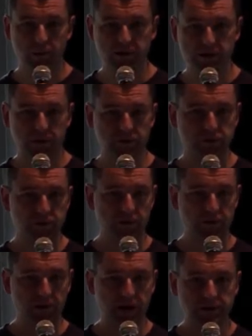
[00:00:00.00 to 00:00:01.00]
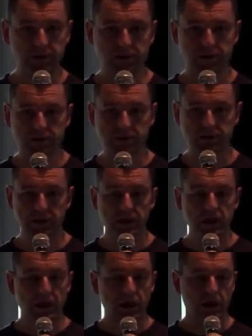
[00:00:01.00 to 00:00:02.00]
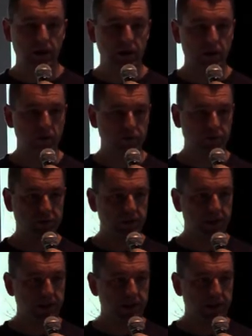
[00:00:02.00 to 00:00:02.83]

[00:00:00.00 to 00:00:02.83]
with some of the refactorings over the